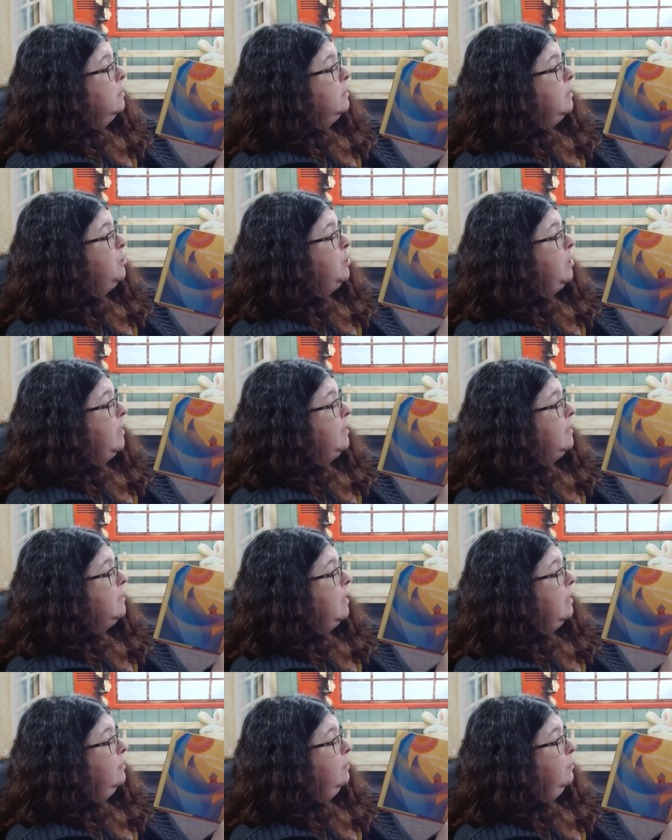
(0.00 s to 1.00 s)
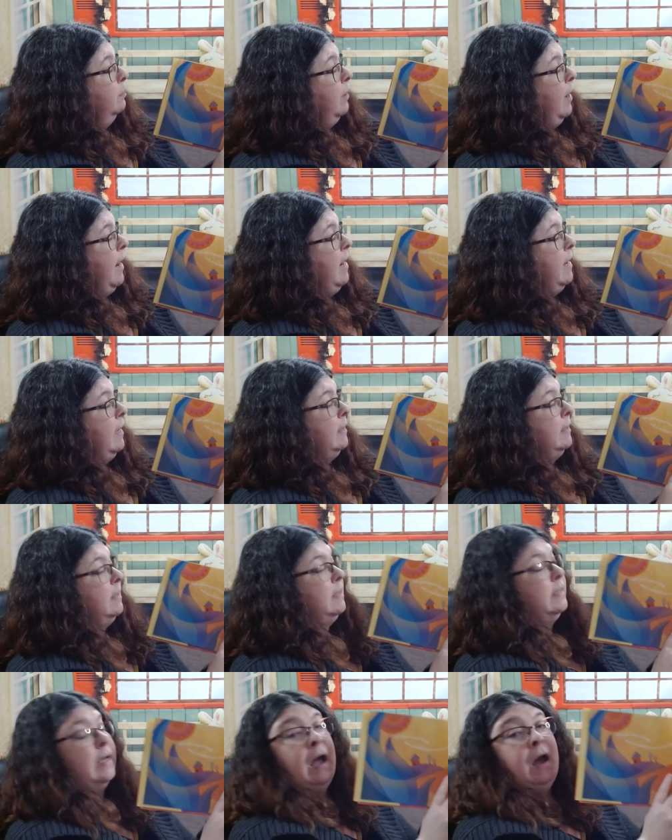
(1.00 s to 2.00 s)
such as the
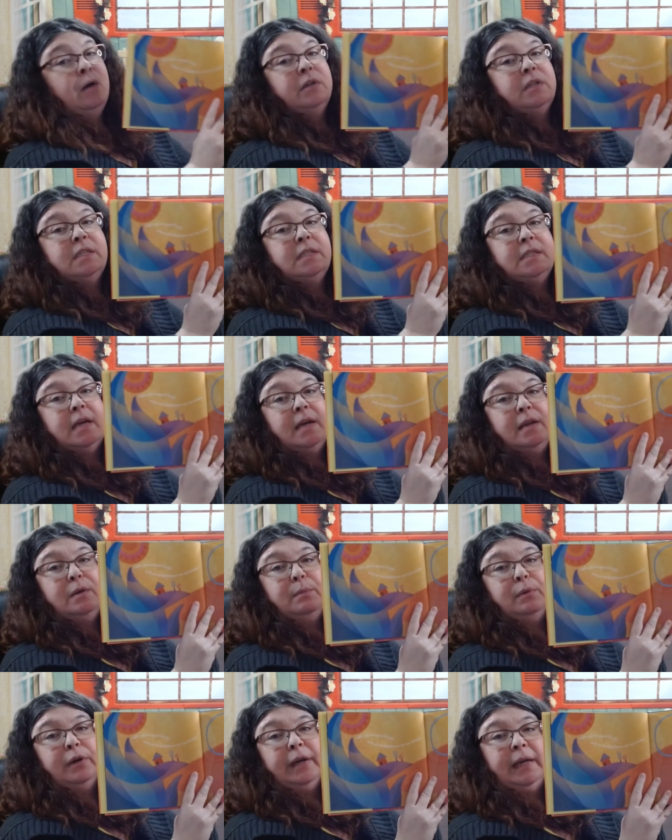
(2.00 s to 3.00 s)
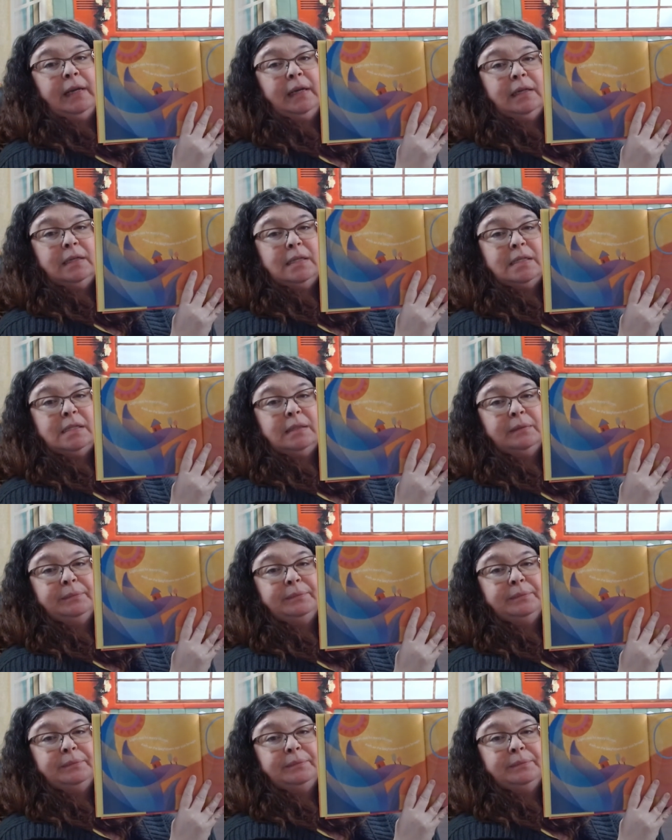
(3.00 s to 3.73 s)
brightness our sun brings.